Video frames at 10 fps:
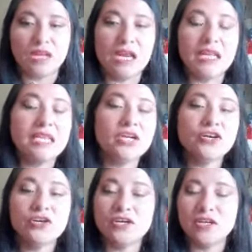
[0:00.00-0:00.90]

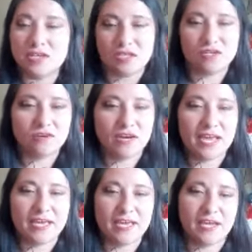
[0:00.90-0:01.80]
learn,
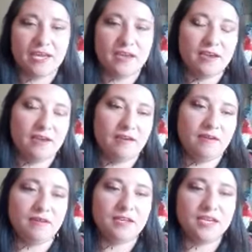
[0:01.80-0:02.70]
like
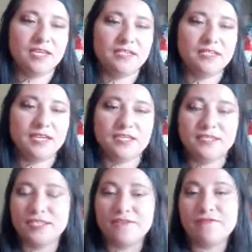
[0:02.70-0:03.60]
in
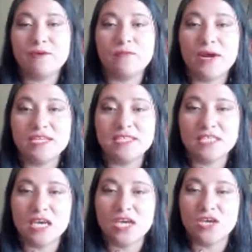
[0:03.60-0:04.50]
different ways.
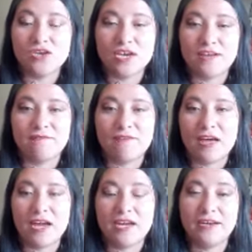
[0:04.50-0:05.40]
You can
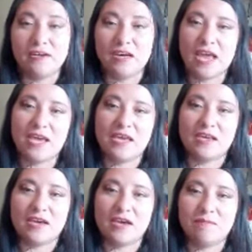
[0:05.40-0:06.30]
find like
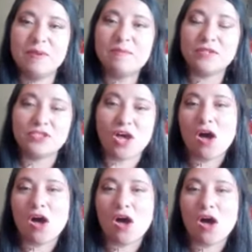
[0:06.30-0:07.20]
people talking
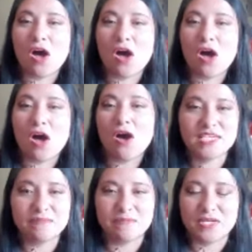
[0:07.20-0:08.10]

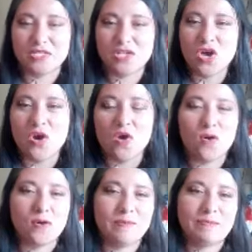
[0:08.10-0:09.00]
about recipes
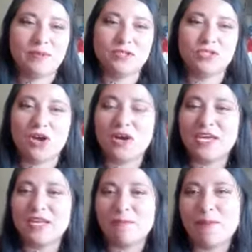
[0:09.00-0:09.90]
or people
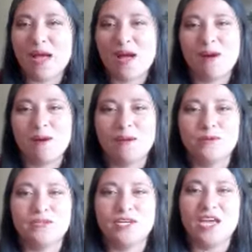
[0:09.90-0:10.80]
talking about,